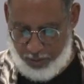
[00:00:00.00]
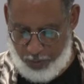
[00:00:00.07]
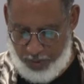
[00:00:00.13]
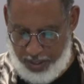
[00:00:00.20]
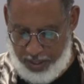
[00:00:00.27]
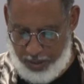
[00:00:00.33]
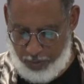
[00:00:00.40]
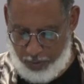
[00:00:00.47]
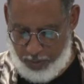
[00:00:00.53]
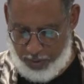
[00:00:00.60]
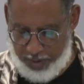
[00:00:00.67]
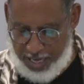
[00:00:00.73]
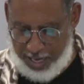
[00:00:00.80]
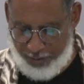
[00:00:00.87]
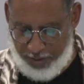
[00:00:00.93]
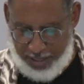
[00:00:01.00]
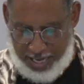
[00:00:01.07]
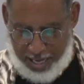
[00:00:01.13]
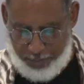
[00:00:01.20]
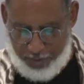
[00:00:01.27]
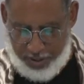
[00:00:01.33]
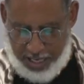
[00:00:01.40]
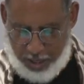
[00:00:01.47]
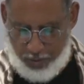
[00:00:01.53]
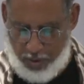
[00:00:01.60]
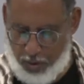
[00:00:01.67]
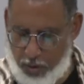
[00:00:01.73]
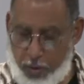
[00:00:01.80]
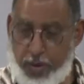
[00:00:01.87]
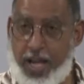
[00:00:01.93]
we will not rely upon our
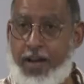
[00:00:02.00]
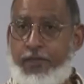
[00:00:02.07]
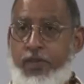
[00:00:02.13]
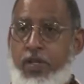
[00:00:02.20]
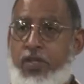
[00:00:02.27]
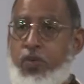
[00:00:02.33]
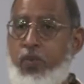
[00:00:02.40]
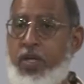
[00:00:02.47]
own efforts.